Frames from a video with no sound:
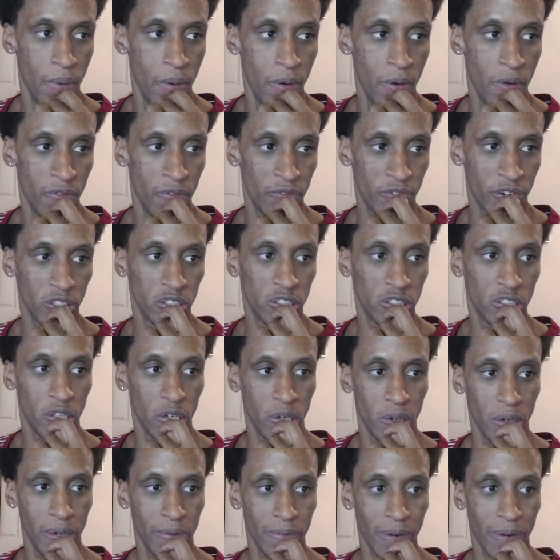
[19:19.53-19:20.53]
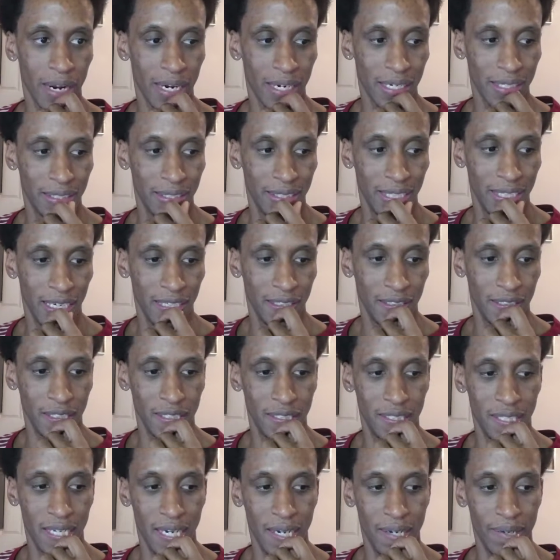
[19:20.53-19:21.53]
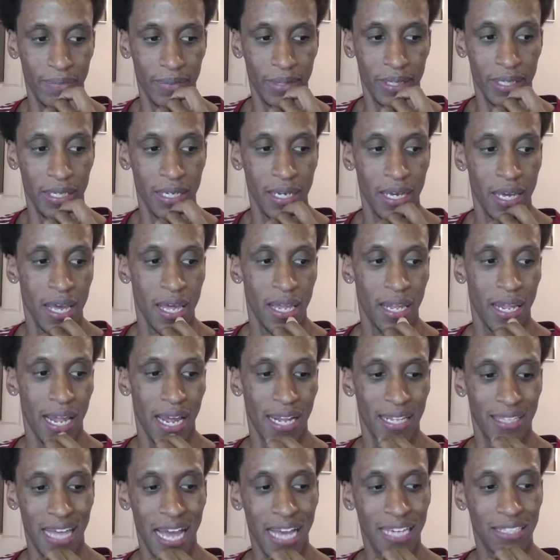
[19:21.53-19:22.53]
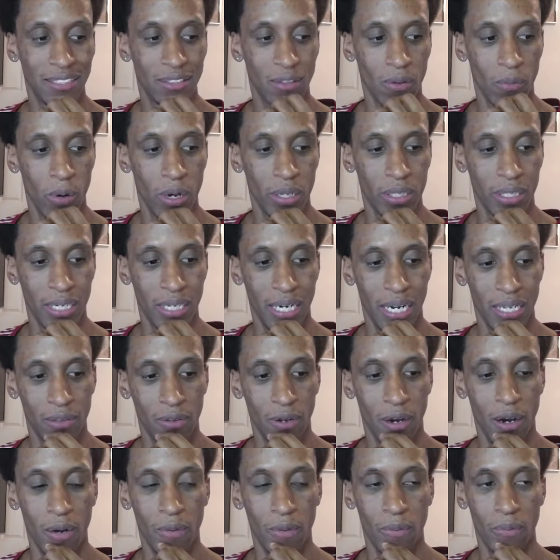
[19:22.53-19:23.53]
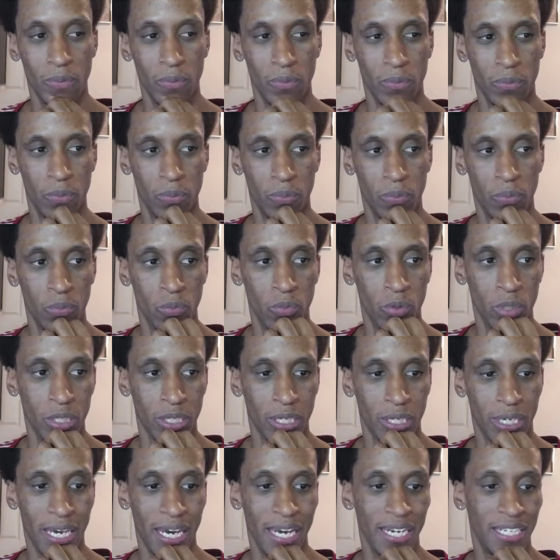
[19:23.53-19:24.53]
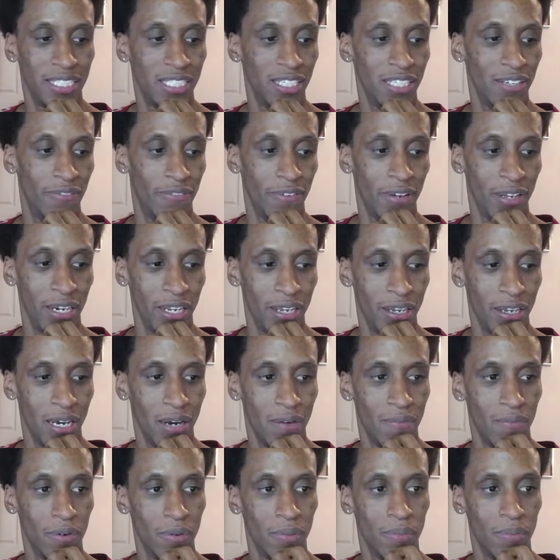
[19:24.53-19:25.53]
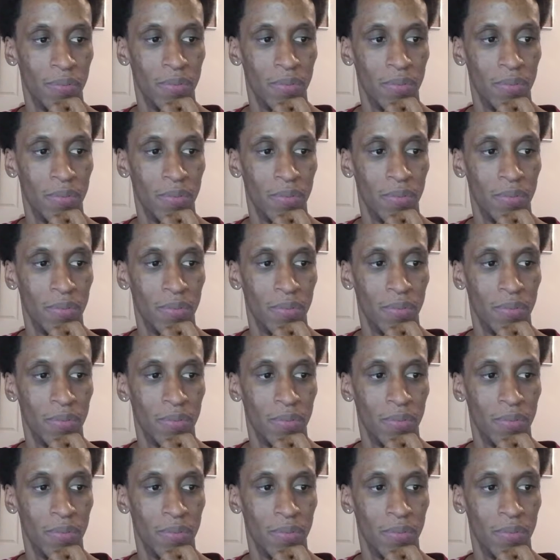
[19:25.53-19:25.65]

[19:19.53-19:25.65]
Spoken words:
first degree reckless endanger of safety, like that's the one that I thought would catch, if any of them.